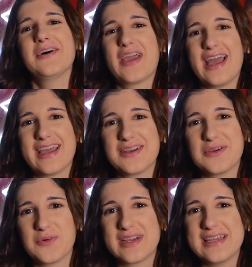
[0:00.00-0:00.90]
Okay, I gotta go
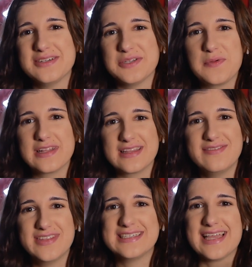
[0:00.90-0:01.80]
to work now, so I'm gonna
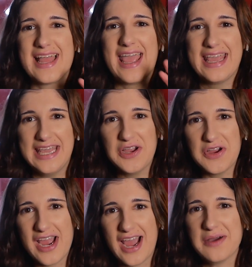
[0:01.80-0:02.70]
leave this
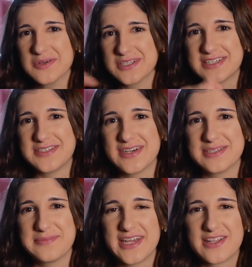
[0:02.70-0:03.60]
here. I will talk to you guys
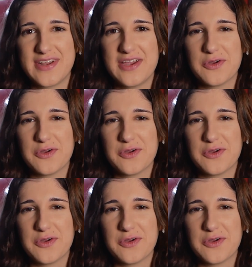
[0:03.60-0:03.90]
in my next video.